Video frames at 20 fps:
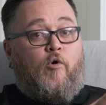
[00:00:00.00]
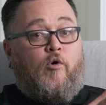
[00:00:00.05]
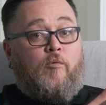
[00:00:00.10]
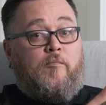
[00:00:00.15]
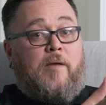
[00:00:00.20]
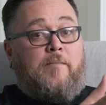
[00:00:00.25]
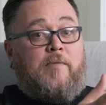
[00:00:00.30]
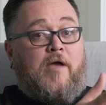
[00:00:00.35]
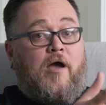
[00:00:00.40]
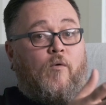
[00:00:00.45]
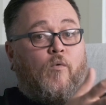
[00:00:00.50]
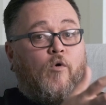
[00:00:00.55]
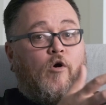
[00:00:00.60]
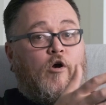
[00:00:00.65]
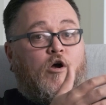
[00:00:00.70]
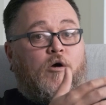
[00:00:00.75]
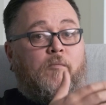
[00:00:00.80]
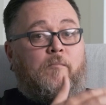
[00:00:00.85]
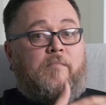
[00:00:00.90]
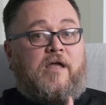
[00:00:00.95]
or maybe I
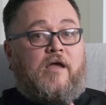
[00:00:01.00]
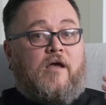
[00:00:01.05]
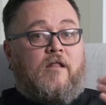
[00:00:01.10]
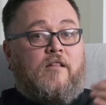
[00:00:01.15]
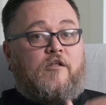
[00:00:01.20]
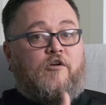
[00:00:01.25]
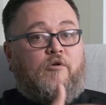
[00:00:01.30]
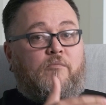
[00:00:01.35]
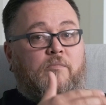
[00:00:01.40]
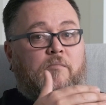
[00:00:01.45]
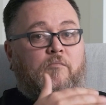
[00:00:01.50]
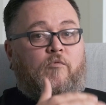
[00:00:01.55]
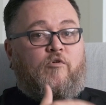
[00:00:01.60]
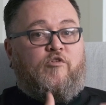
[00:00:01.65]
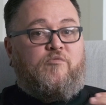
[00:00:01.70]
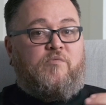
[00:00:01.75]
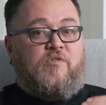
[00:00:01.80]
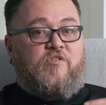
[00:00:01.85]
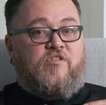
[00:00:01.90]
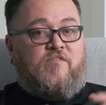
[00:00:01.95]
work on being a little bit more
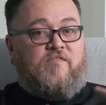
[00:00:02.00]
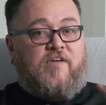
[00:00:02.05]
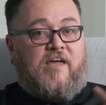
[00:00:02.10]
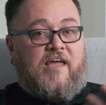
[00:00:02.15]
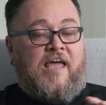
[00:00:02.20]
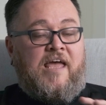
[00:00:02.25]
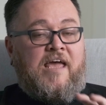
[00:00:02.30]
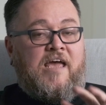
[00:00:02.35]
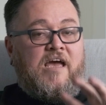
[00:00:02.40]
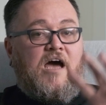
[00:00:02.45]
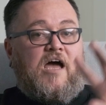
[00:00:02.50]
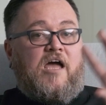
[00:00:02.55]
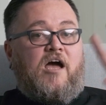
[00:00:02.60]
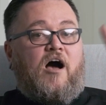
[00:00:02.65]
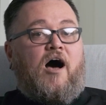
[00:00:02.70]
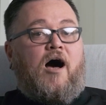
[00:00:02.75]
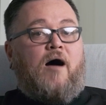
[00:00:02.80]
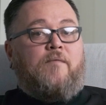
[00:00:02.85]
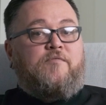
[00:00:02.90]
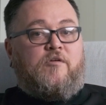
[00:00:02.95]
specific. I
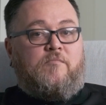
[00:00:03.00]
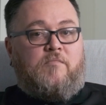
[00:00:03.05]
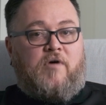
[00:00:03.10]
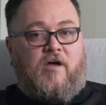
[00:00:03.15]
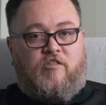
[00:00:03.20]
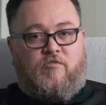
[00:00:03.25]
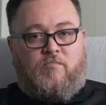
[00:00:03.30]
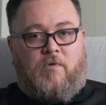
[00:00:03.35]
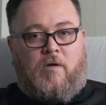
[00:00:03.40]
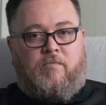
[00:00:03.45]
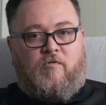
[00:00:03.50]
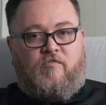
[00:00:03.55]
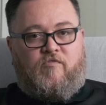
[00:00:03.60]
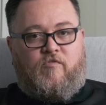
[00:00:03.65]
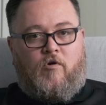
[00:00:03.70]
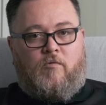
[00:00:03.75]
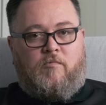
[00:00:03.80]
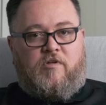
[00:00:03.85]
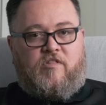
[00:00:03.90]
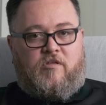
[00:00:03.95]
optimize my
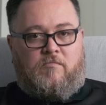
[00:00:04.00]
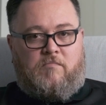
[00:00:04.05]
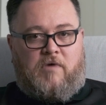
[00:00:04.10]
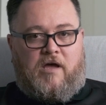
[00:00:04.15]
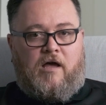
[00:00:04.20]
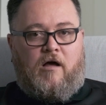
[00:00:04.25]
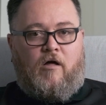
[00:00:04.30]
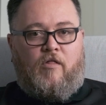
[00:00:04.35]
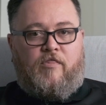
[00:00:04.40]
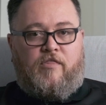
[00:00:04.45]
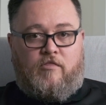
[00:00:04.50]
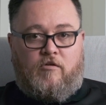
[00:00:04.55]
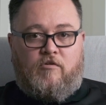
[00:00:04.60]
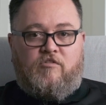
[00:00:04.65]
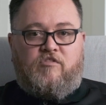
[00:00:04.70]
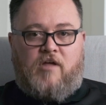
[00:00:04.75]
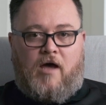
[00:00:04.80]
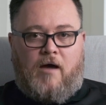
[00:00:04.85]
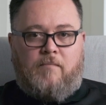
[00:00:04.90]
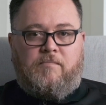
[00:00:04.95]
performance and my health in
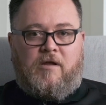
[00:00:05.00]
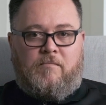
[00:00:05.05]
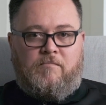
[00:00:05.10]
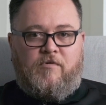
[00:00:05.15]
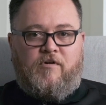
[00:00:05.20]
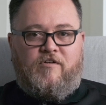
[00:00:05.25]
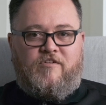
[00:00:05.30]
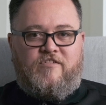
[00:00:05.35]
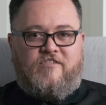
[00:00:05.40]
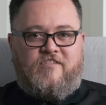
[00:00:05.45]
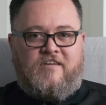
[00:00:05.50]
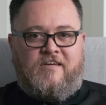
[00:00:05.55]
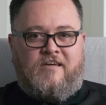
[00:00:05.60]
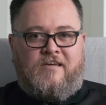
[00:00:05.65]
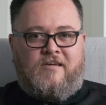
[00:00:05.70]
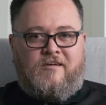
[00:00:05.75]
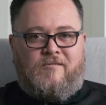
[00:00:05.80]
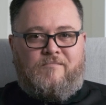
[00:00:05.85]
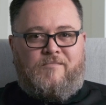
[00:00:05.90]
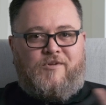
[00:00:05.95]
those top numbers.
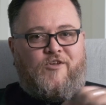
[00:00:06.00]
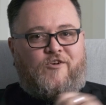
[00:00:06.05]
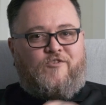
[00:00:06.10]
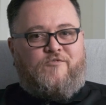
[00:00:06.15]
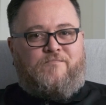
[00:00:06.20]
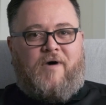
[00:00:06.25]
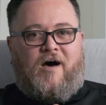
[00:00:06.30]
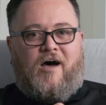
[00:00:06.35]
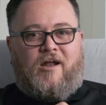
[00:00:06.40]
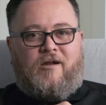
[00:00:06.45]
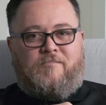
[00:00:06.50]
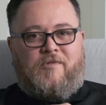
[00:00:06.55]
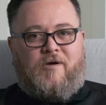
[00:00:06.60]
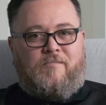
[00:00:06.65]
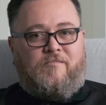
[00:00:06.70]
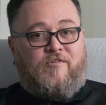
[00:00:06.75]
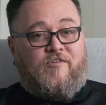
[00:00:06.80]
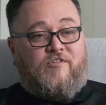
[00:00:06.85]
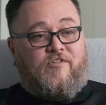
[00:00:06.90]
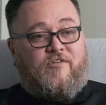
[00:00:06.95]
But those bottom
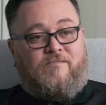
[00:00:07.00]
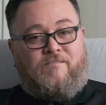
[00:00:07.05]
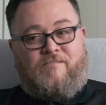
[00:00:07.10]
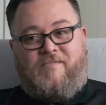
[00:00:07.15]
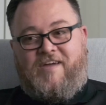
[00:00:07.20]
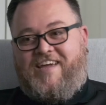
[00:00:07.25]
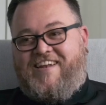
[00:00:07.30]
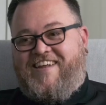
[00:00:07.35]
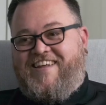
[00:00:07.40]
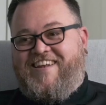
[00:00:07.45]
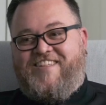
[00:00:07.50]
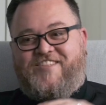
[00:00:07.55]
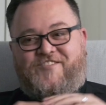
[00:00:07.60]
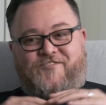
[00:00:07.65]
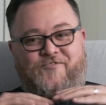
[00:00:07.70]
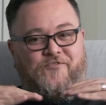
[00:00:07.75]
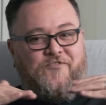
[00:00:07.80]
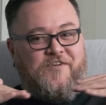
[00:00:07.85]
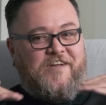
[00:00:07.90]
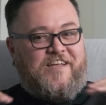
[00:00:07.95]
numbers, man, it is
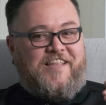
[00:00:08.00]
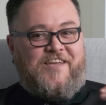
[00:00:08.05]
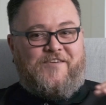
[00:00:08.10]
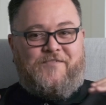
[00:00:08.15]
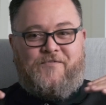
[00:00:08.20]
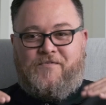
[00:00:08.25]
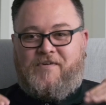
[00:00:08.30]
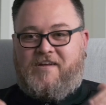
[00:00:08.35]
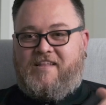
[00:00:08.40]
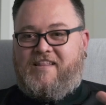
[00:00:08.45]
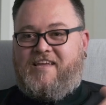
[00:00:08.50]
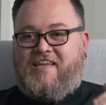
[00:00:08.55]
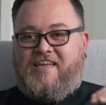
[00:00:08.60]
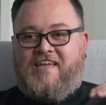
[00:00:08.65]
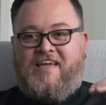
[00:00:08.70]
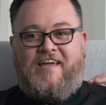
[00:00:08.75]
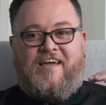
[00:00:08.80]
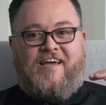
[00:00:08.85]
really, really